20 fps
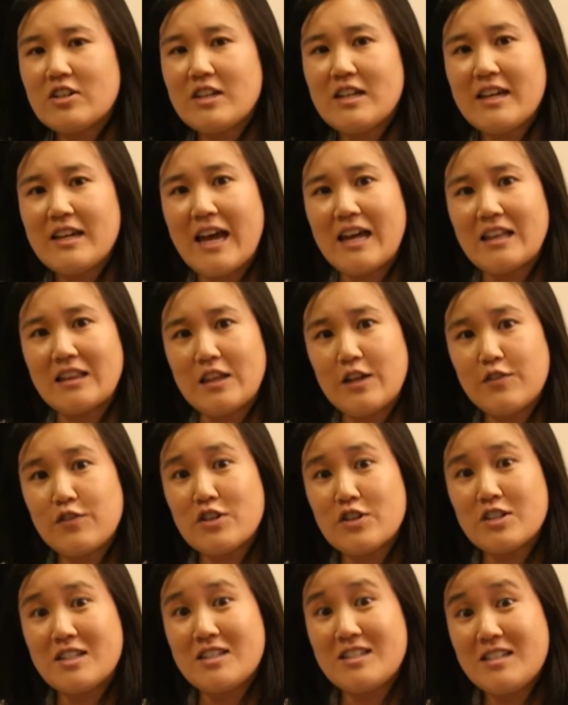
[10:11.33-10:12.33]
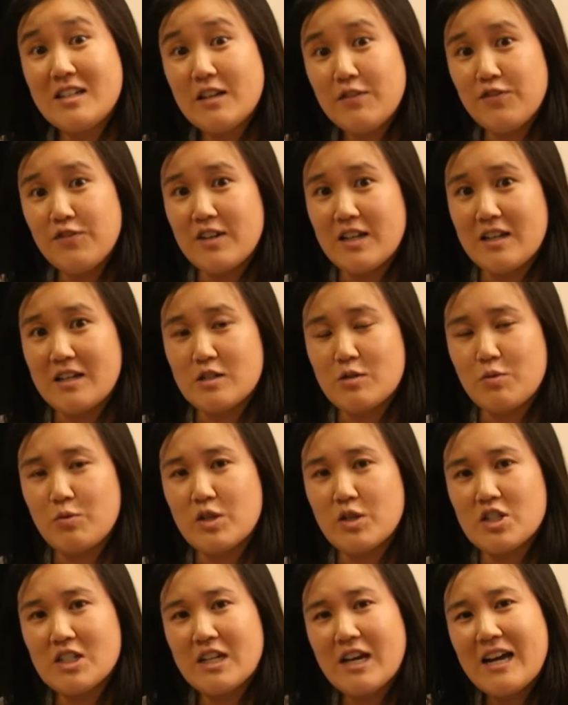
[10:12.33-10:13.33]
looking at liver stiffness,
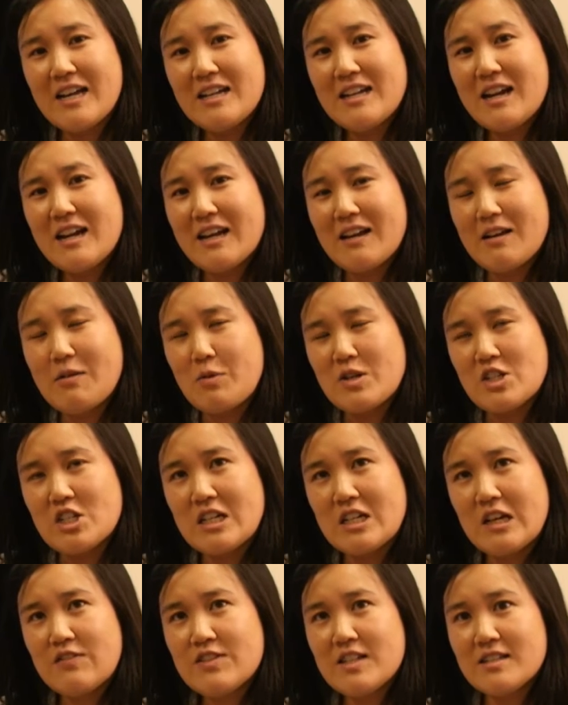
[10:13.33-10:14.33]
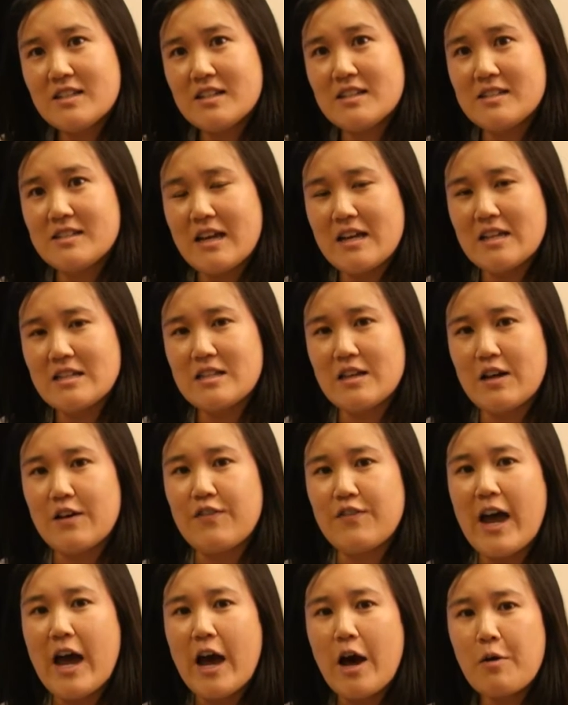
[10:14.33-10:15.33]
which, kind, which gives us a sense
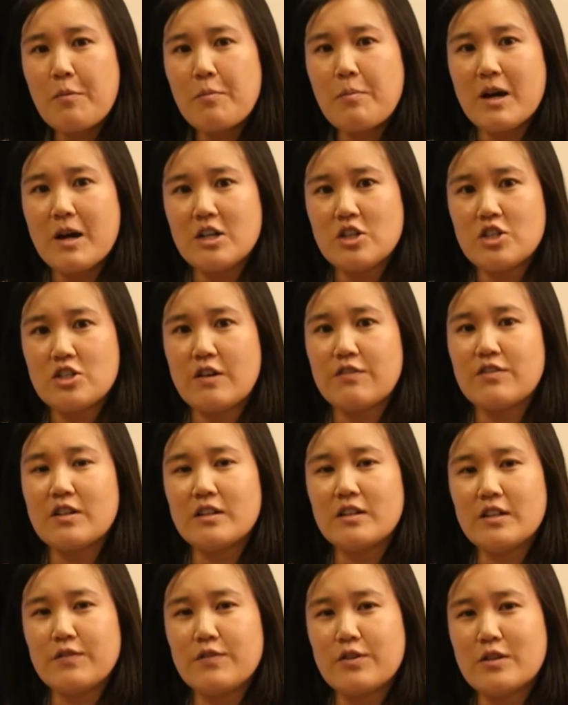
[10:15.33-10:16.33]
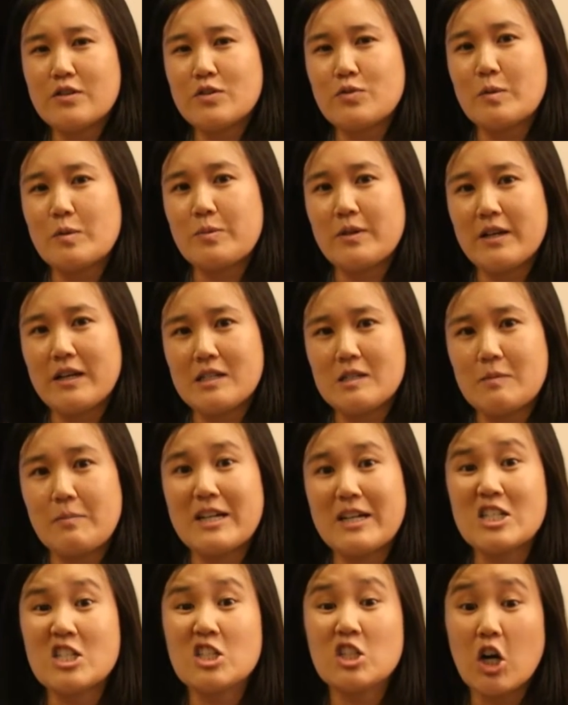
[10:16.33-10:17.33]
of how much of the liver is replaced
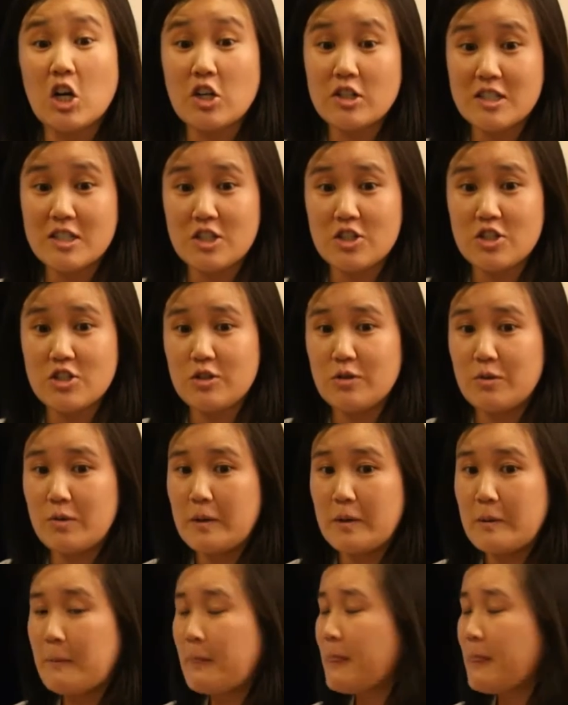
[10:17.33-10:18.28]
by scar tissue.